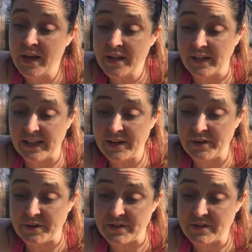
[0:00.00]
The
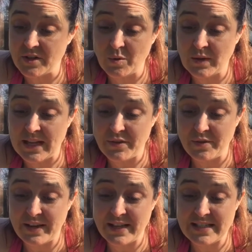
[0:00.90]
Linders don't let their
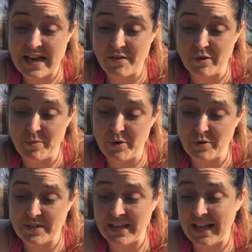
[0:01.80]
kids have
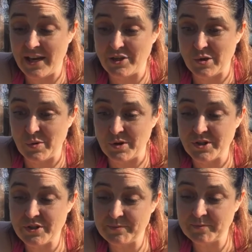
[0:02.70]
computers at Lake George.